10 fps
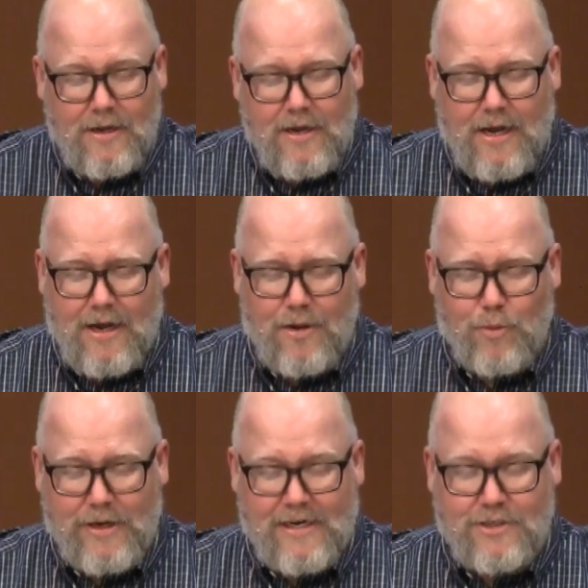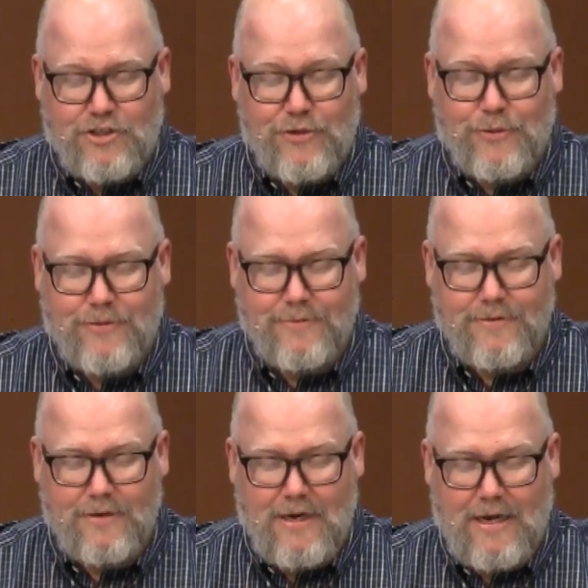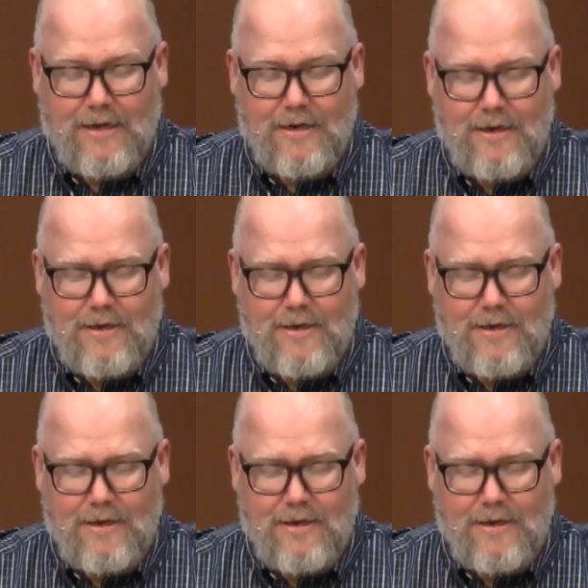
Uh, we need you, God.